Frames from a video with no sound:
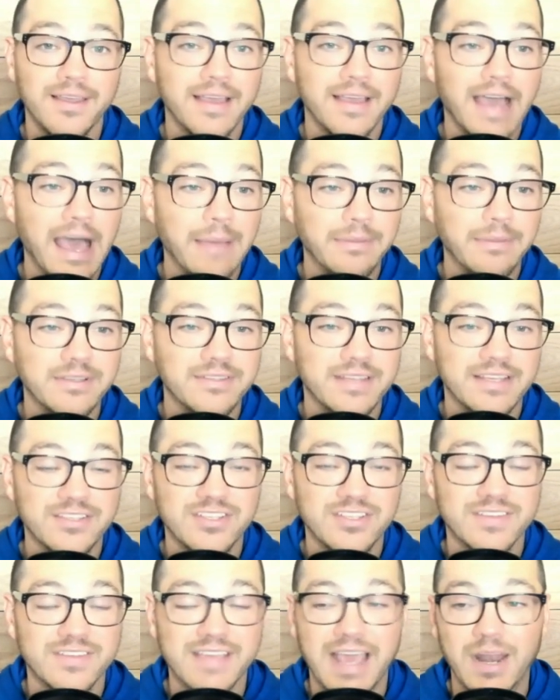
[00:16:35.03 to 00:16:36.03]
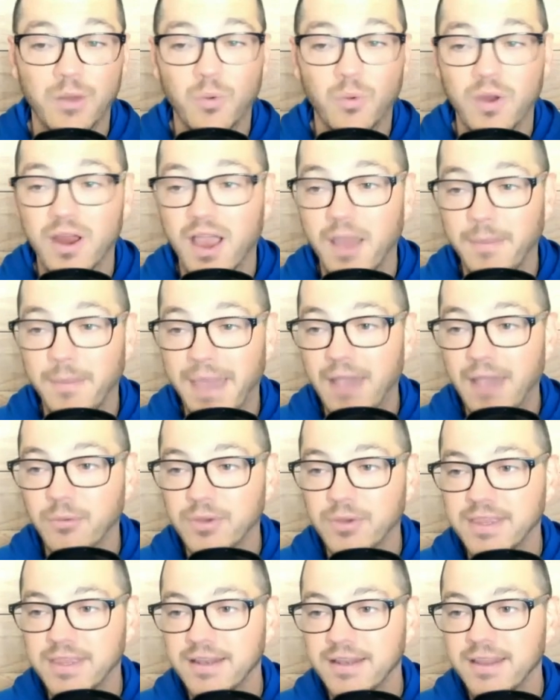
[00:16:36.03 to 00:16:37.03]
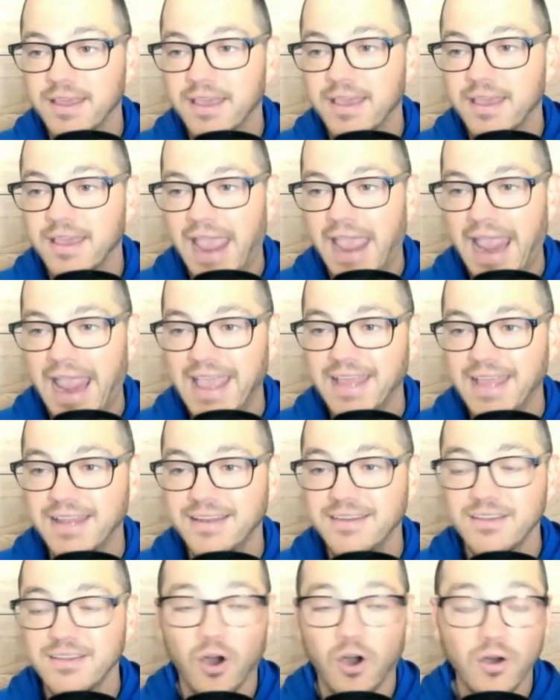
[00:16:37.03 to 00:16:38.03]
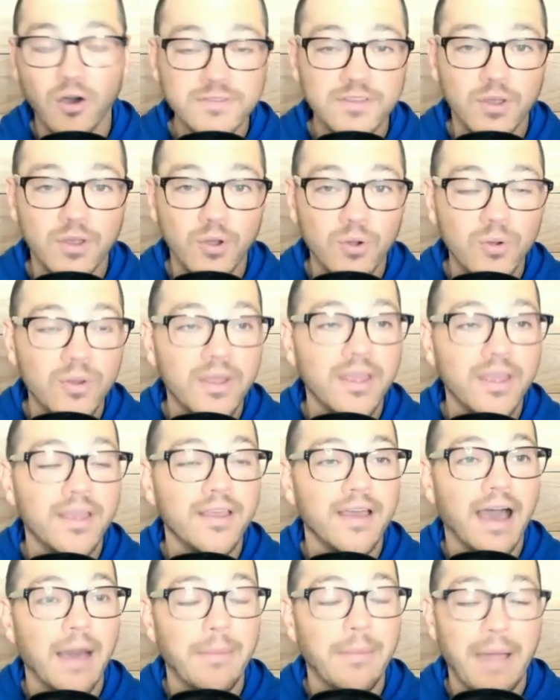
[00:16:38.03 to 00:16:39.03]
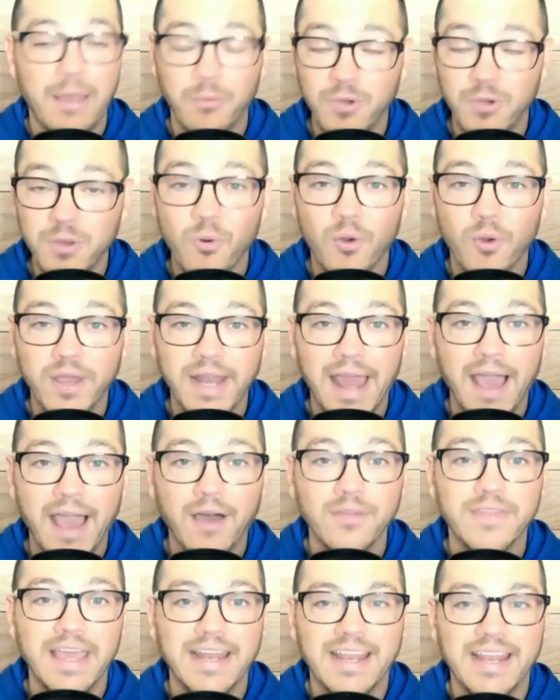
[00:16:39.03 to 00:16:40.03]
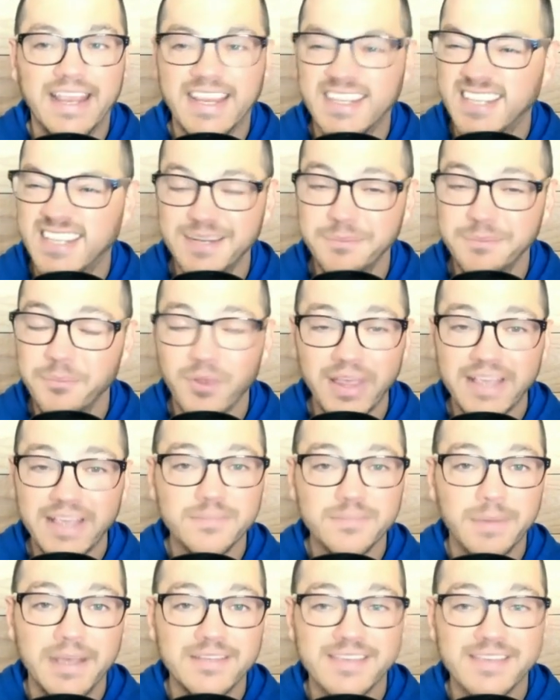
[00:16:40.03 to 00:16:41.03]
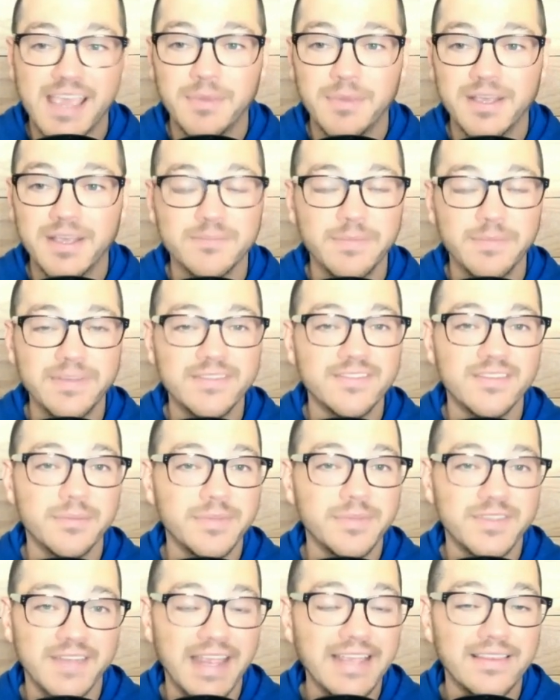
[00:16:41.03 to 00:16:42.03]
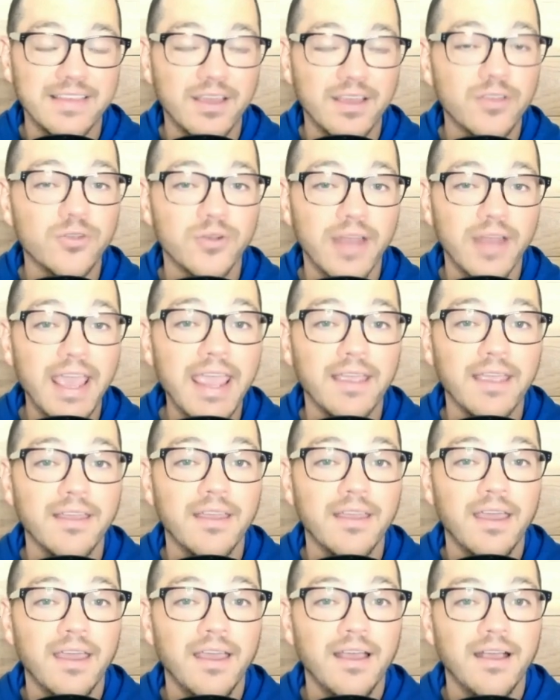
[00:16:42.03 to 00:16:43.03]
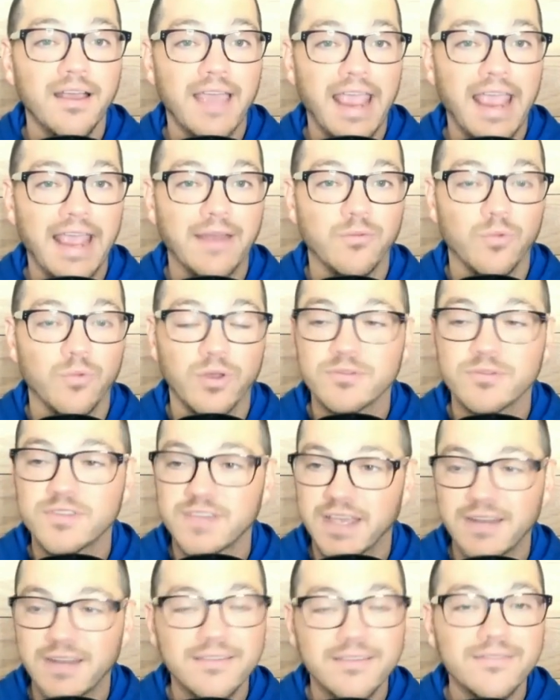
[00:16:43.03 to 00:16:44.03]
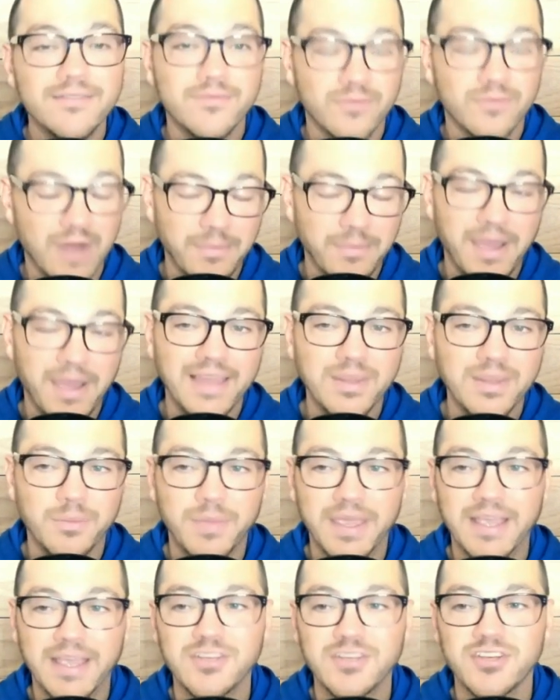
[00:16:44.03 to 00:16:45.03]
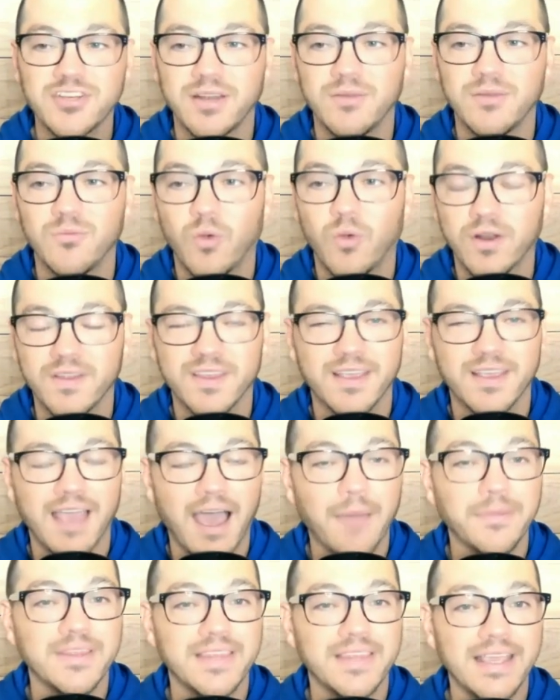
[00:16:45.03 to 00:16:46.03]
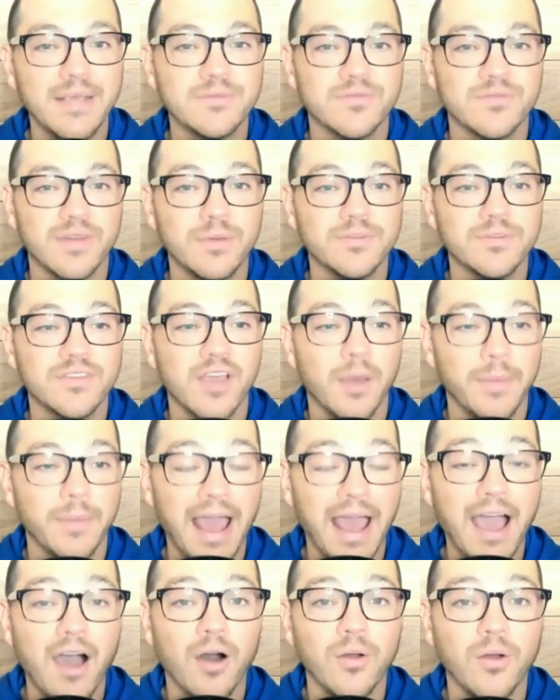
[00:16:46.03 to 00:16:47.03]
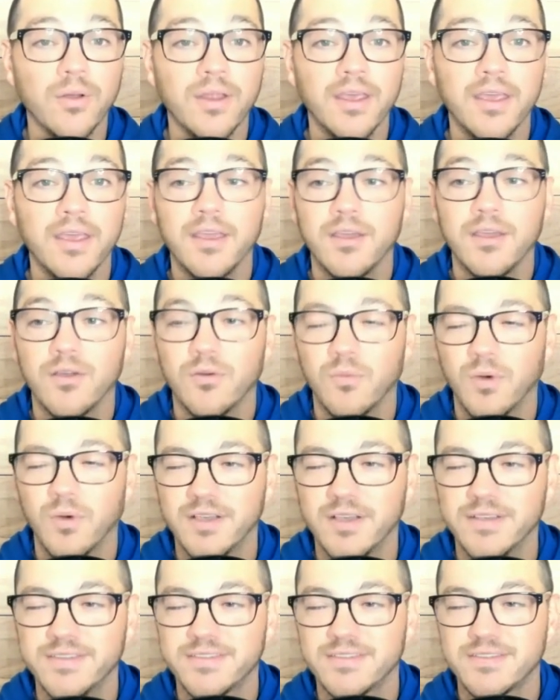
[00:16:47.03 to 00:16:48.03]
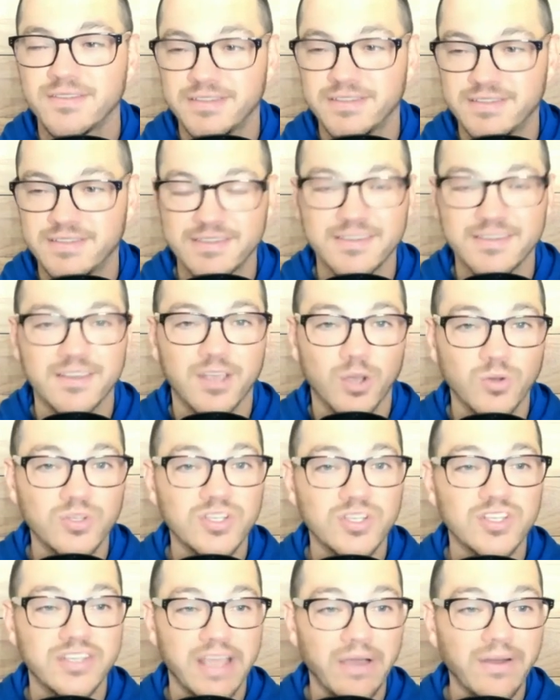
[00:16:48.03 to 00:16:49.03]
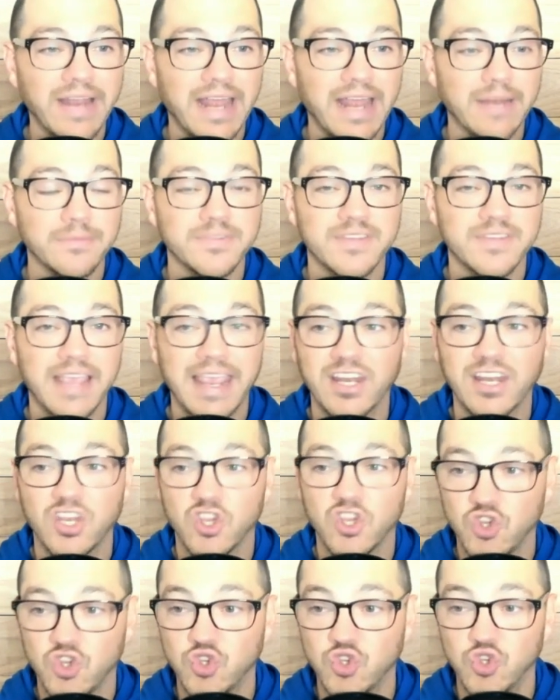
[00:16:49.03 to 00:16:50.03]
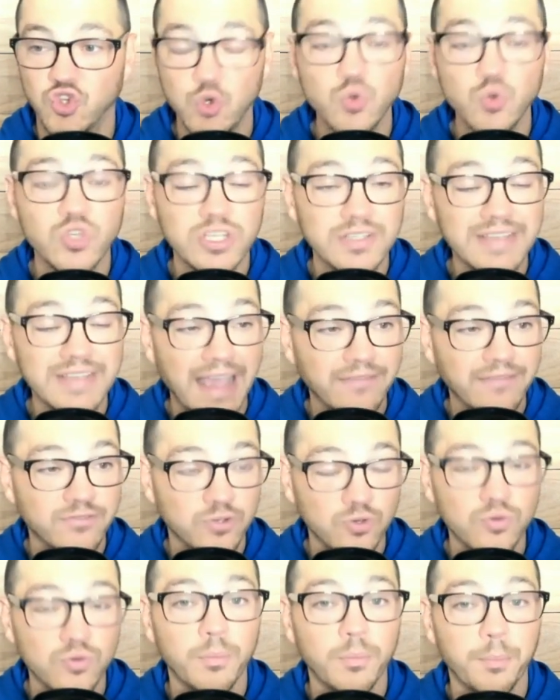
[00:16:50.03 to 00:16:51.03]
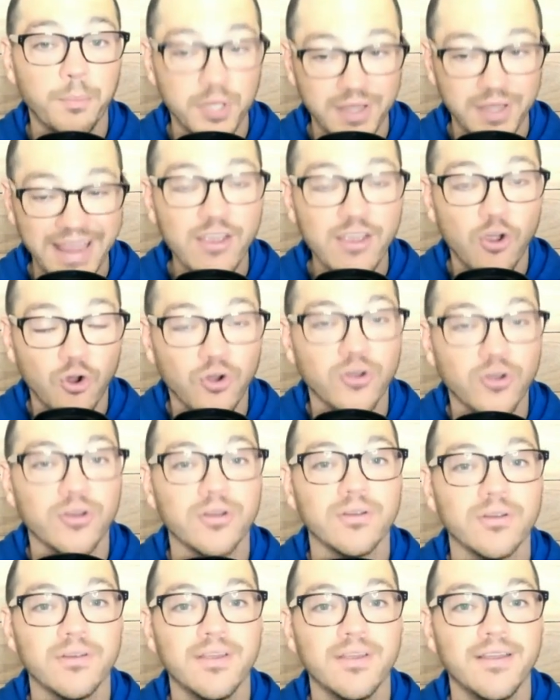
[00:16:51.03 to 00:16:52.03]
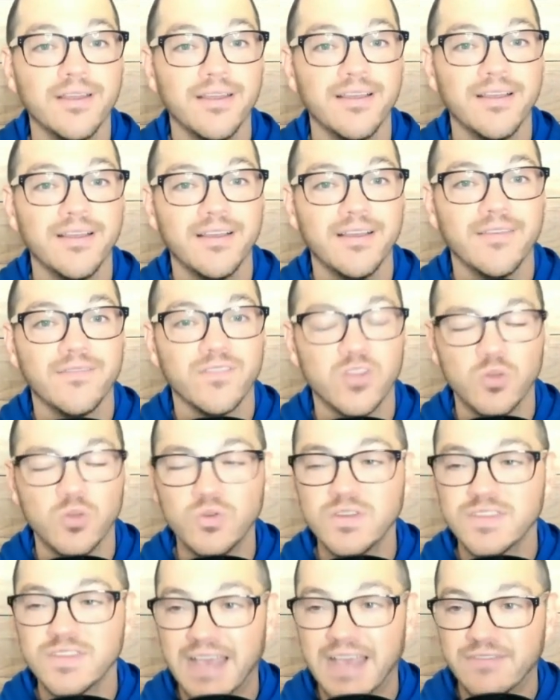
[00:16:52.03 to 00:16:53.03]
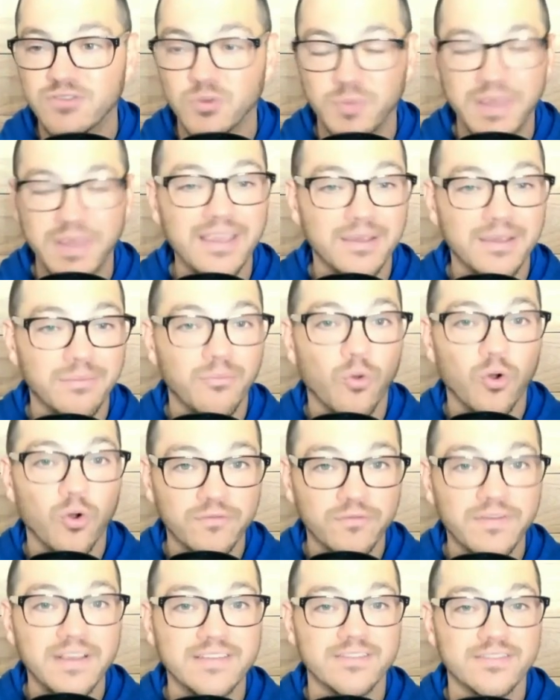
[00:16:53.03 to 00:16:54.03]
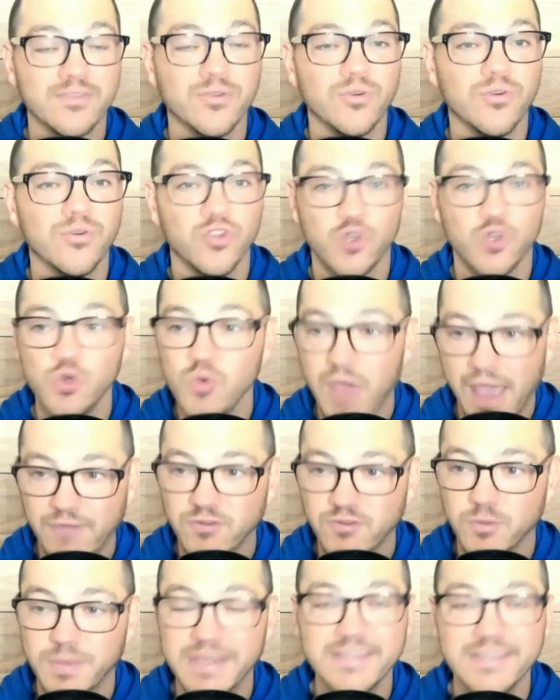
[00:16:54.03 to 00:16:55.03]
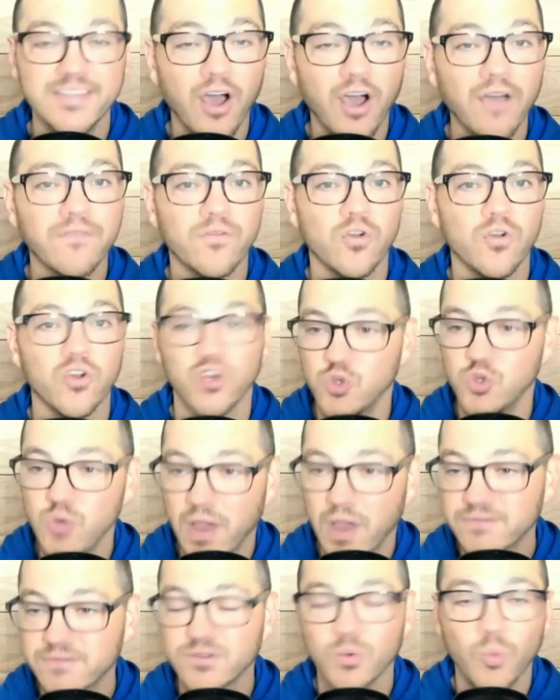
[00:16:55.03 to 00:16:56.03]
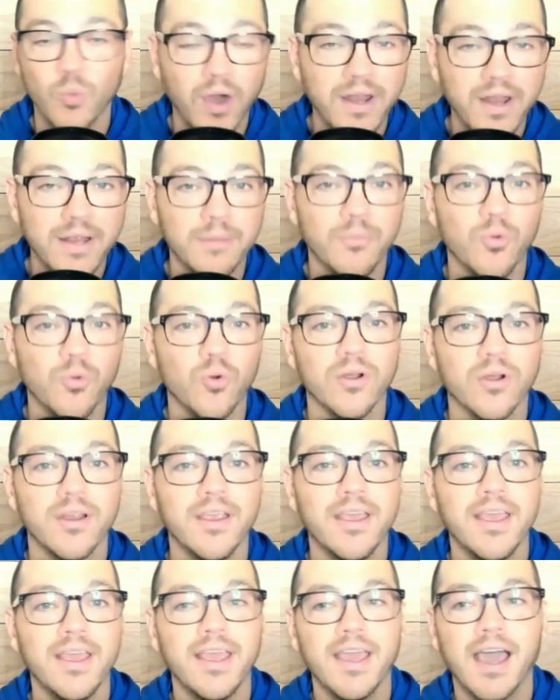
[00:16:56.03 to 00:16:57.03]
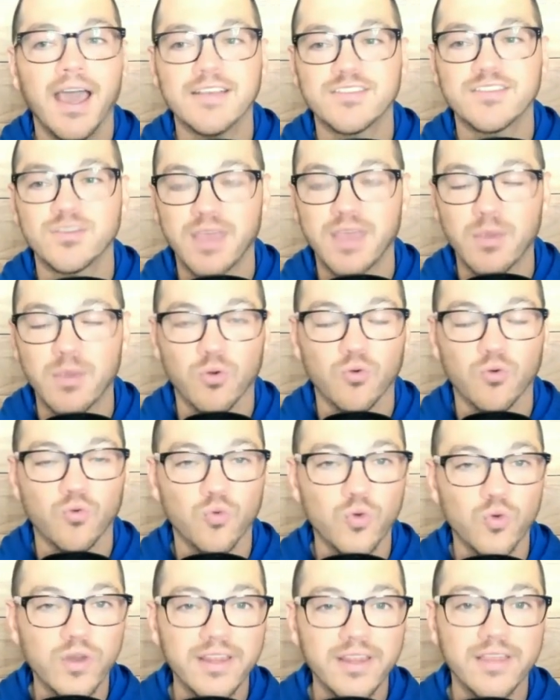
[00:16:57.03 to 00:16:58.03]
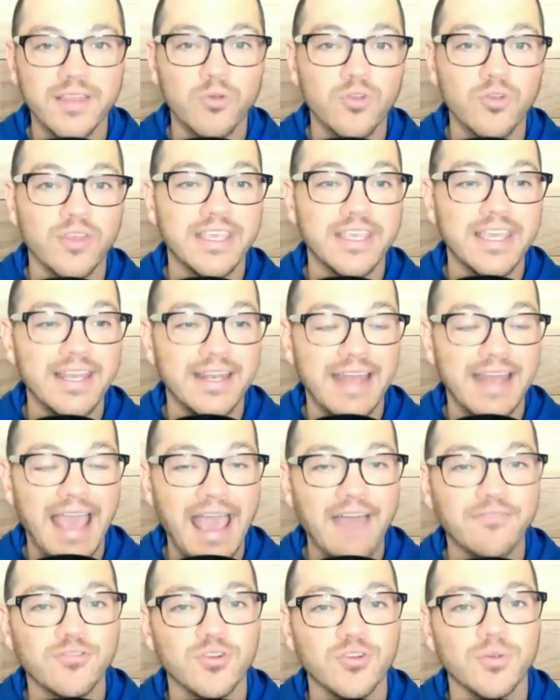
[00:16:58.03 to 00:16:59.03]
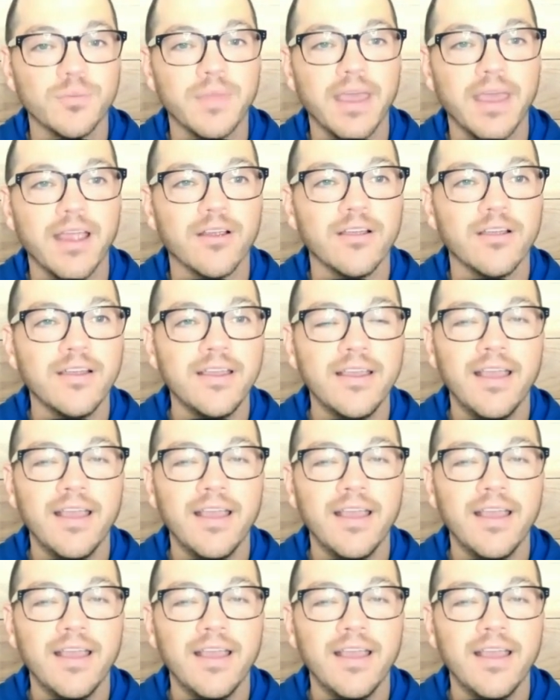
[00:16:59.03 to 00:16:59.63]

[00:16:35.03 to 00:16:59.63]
Is just kind of where I'm at with it. And also, I will point out that he didn't play his best game against Mississippi State the other day. And we were sitting right behind the bench. And one of the common themes when he was coming out was assistant coaches yelling at him saying, you just have to play harder. You just have to be more physical. You have to be tougher. You have to want it more. So they were really, really getting after him there.